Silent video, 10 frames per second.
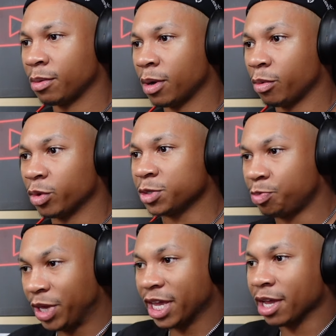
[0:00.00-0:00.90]
Come on, we're
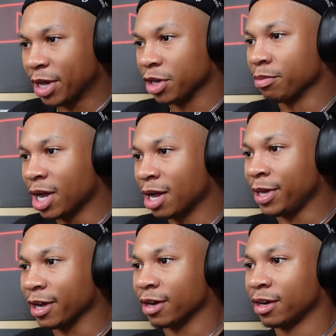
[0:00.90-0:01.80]
speaking about your mom
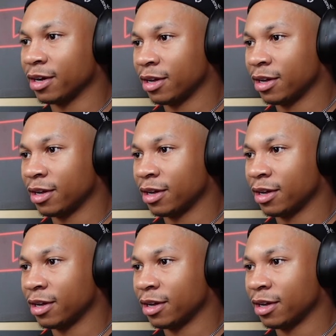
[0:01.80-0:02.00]
here.